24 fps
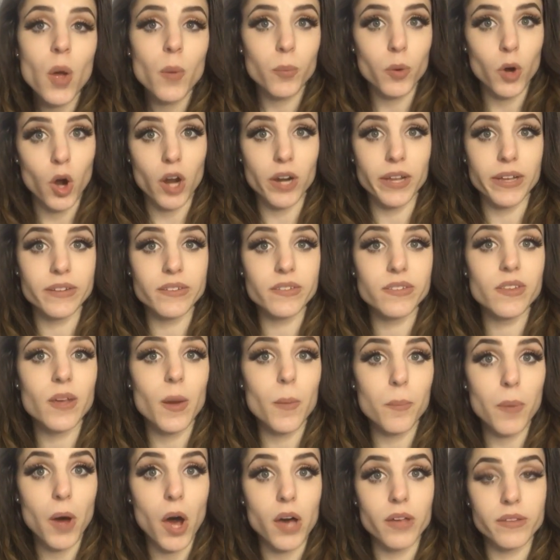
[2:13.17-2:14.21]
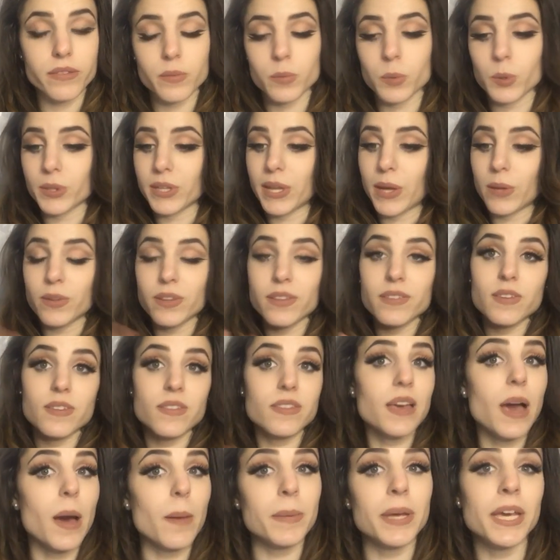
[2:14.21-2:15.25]
products possible. Now, this is
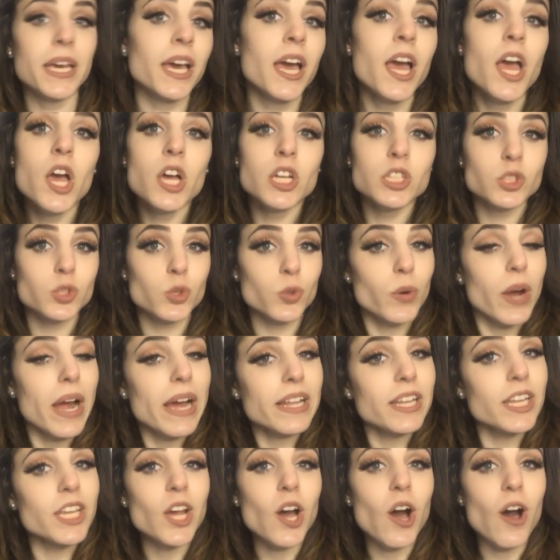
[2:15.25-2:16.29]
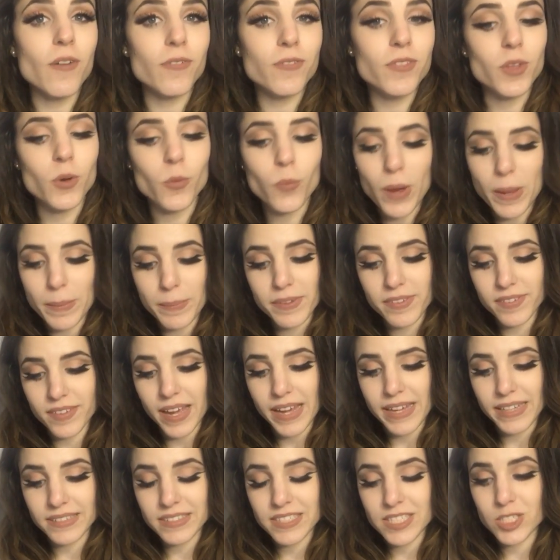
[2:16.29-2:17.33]
coming directly off the
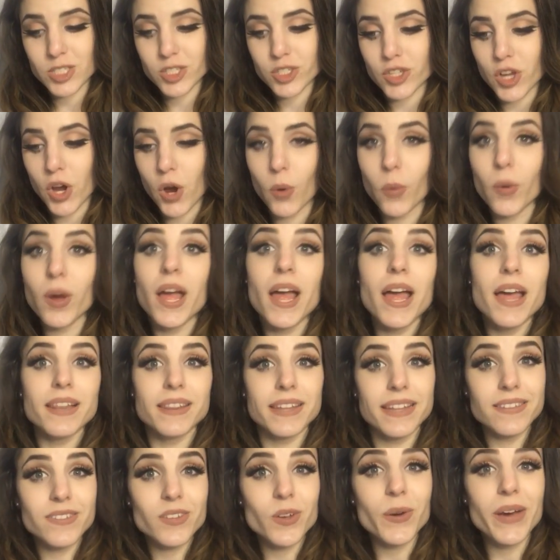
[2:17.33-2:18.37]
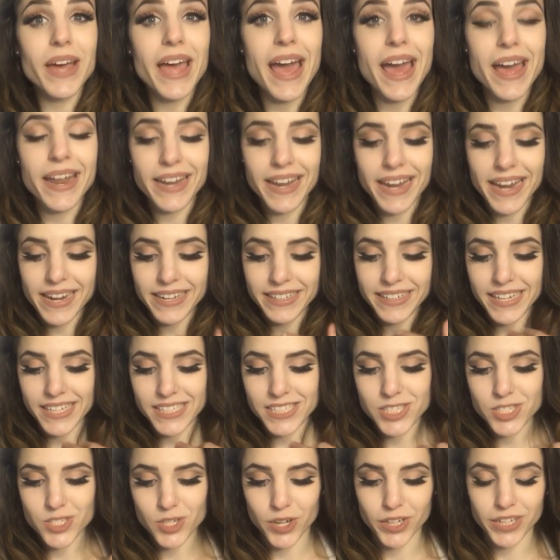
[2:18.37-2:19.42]
website, so let's go ahead and get
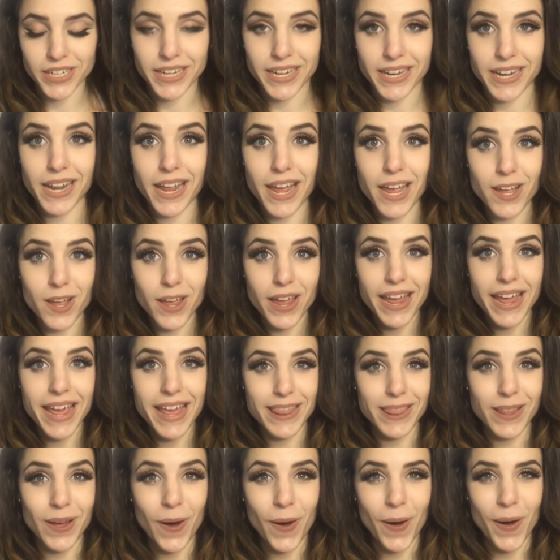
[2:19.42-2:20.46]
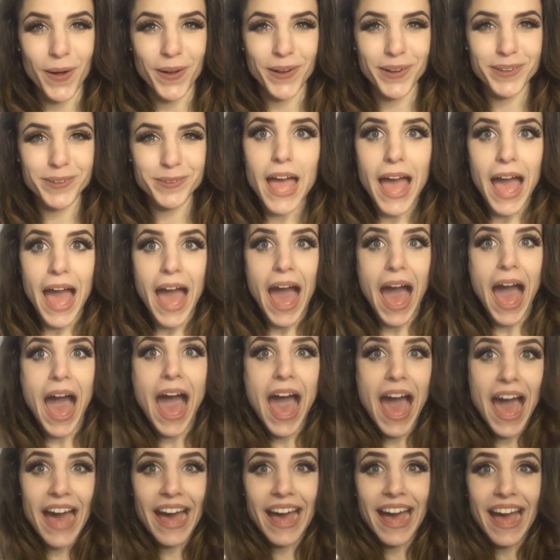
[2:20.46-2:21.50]
started in the haul.
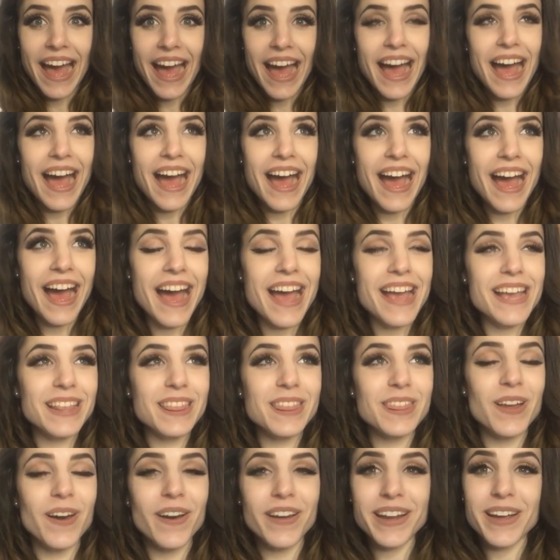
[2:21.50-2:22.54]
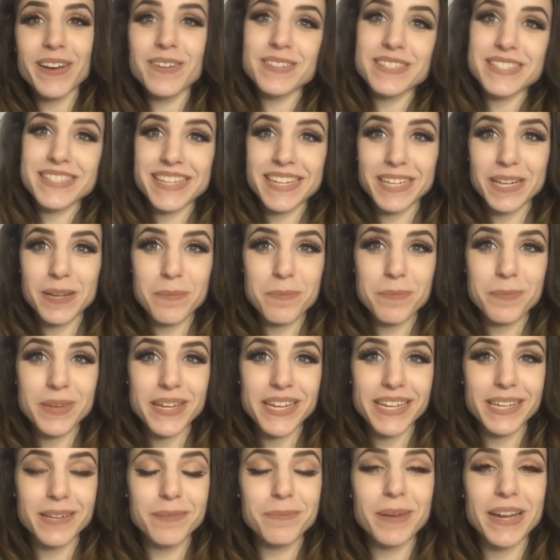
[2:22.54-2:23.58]
I thought I was gonna
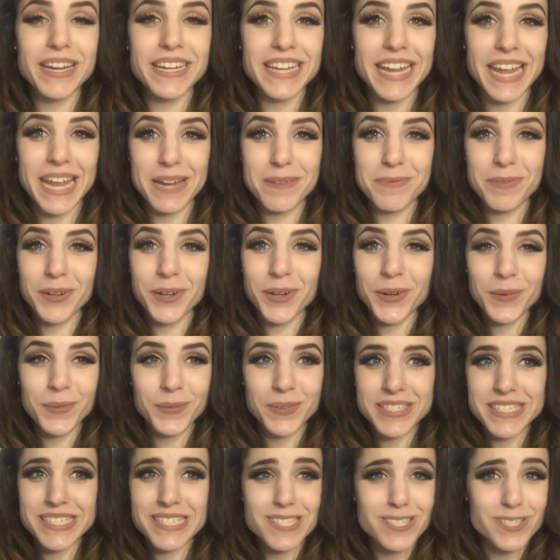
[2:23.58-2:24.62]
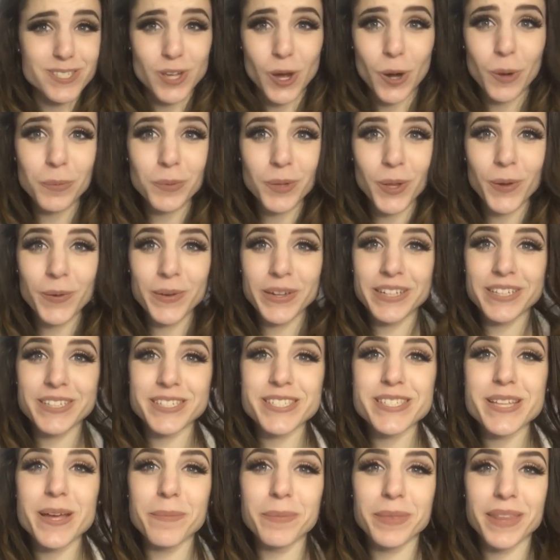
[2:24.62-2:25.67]
beat, my neighbor was snow blowing or
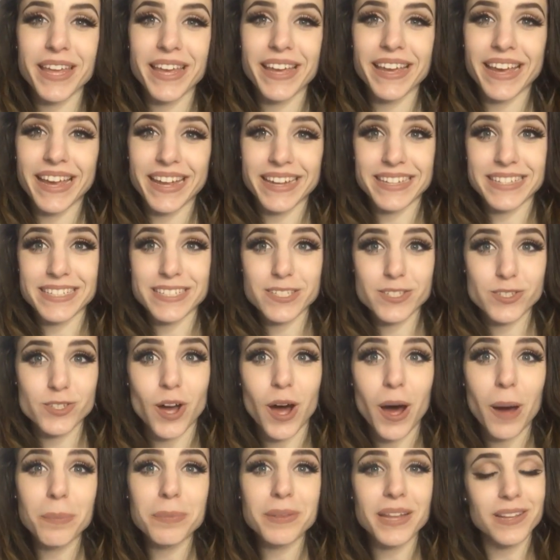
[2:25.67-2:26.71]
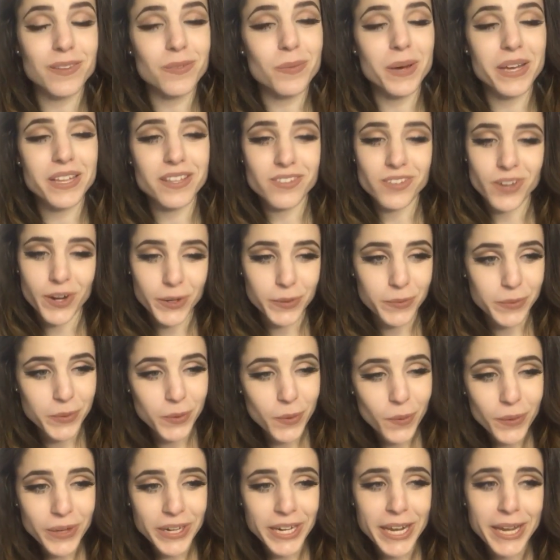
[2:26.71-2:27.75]
something and he stopped, that's why I started
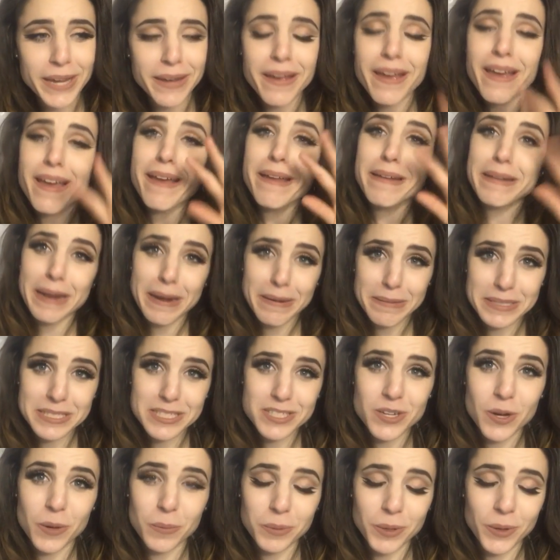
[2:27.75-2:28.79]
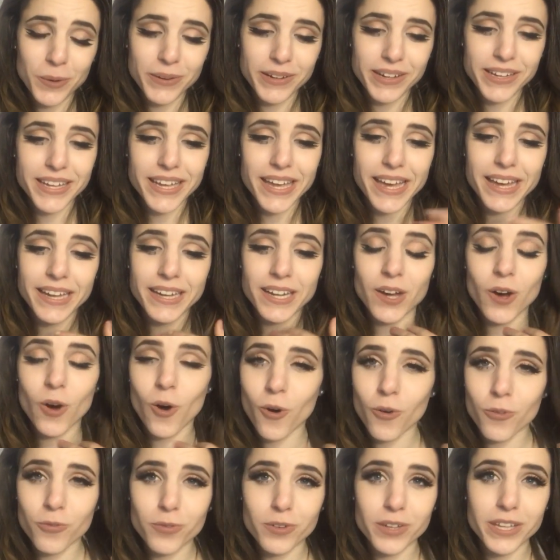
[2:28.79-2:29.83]
recording. Now he's snow blowing again.
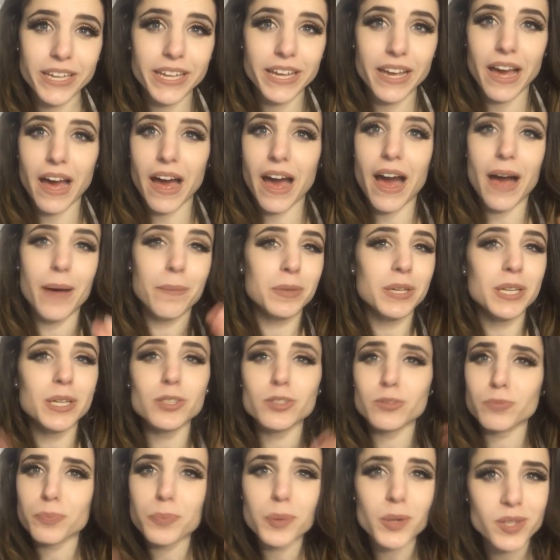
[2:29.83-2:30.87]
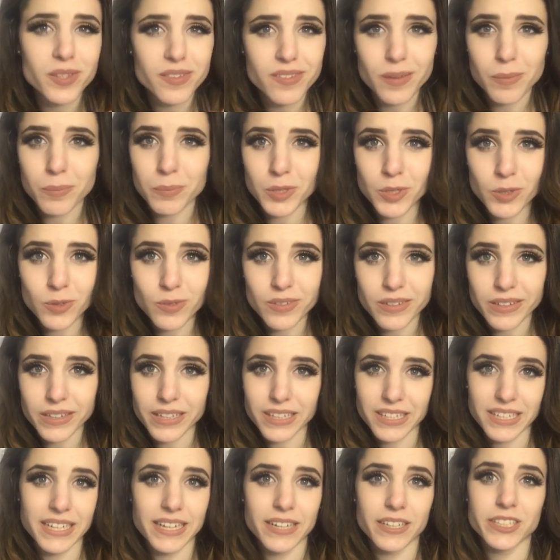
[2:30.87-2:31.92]
Hopefully, I'm gonna put some music
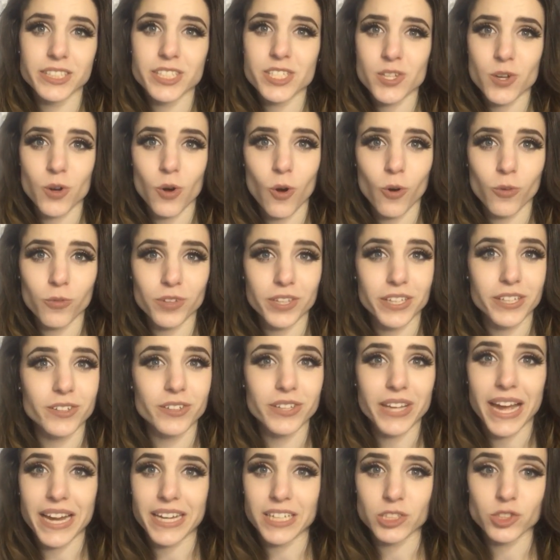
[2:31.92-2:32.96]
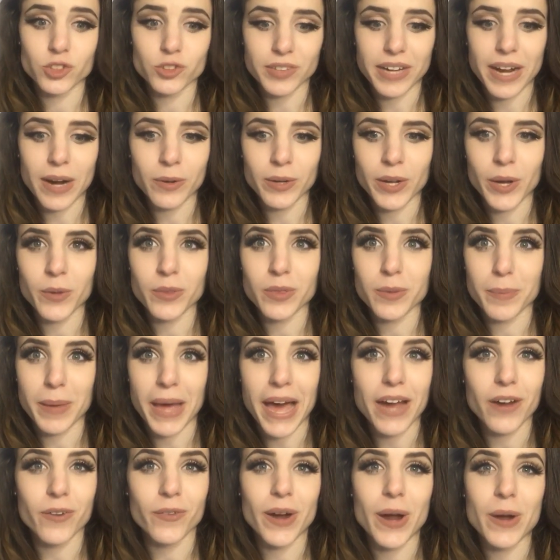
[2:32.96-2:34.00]
in here, so hopefully it'll kind of drown out the
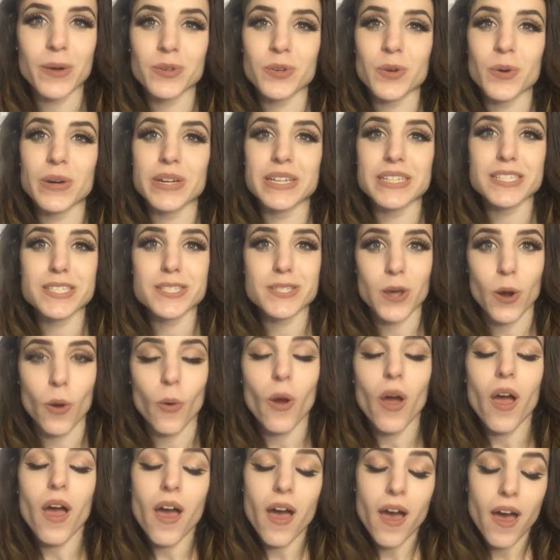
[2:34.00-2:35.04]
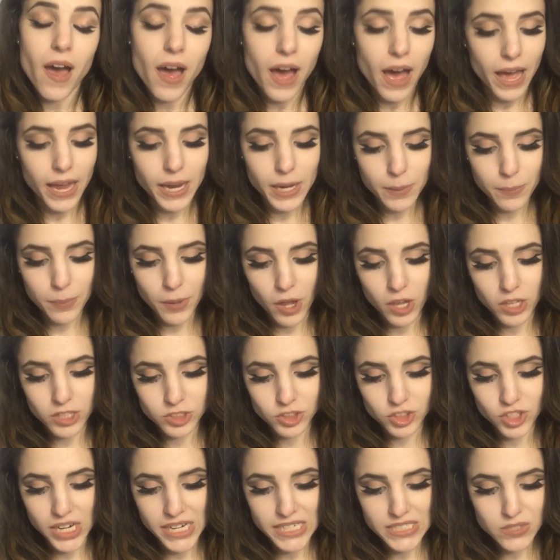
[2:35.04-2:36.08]
background noise, so I
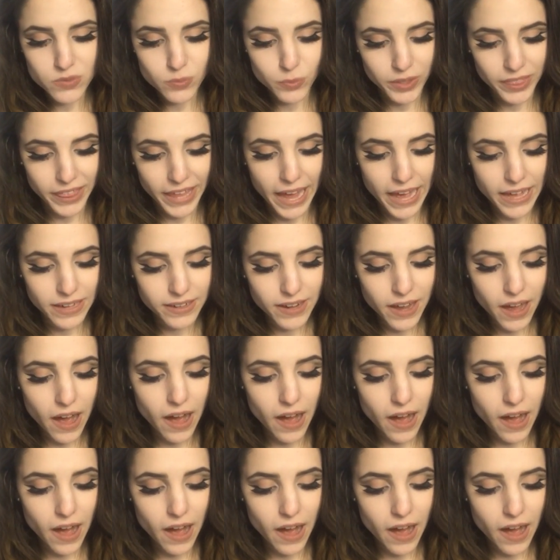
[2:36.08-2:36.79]
apologize for that.